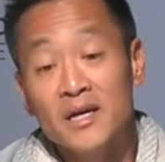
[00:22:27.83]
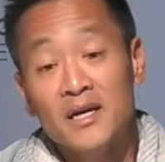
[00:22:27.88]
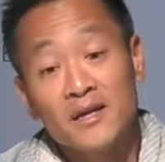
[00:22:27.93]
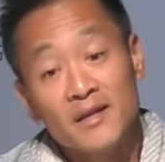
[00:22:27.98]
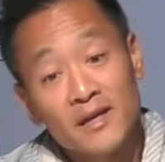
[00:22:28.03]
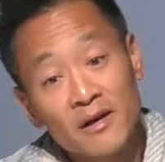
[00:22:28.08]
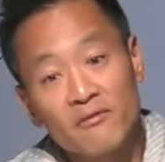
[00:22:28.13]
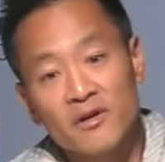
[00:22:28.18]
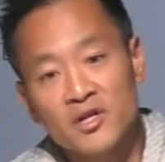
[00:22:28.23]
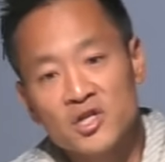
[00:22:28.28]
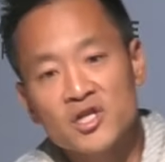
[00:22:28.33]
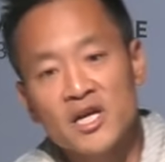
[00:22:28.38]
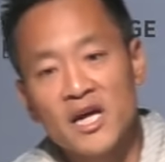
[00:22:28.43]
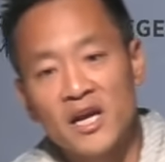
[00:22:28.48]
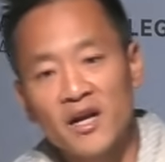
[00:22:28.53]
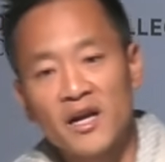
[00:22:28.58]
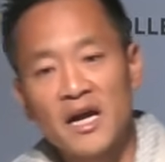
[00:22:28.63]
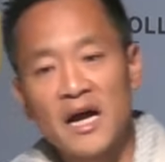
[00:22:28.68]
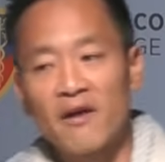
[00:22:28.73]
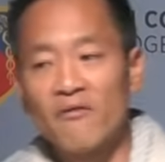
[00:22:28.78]
They
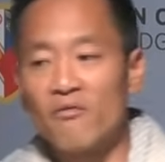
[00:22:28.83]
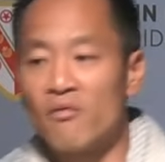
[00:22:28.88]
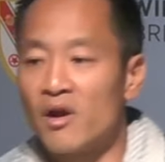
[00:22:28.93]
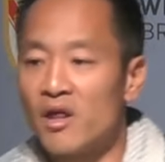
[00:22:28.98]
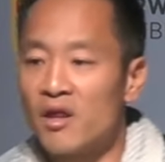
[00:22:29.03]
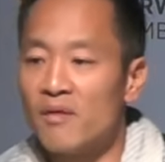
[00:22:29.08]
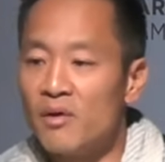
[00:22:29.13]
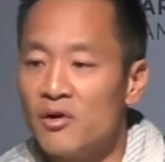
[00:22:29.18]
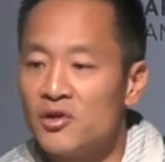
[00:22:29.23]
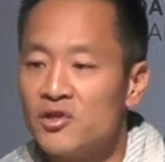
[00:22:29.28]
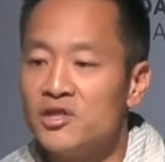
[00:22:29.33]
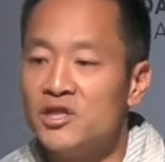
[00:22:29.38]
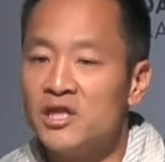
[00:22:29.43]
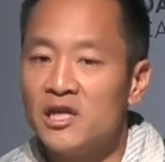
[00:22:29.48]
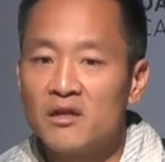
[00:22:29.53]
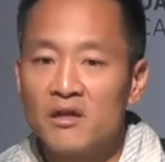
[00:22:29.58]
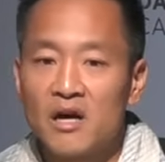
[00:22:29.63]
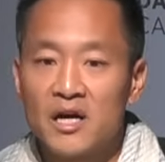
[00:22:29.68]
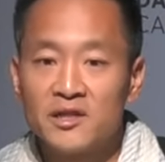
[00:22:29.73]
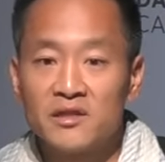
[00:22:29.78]
originated out of one of the most
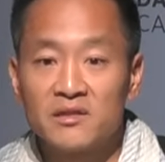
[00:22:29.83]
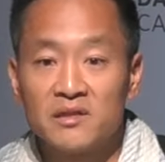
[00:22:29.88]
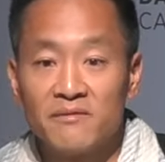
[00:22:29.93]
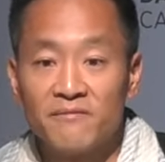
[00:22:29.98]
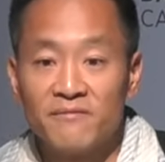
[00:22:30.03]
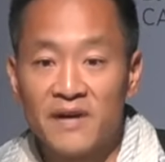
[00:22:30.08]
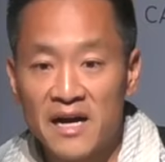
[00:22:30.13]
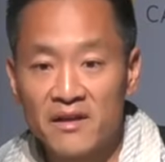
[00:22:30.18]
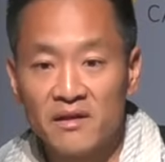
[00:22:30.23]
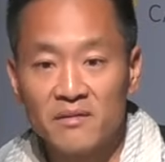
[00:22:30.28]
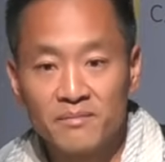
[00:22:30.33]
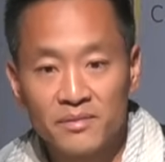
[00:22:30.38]
geologically violent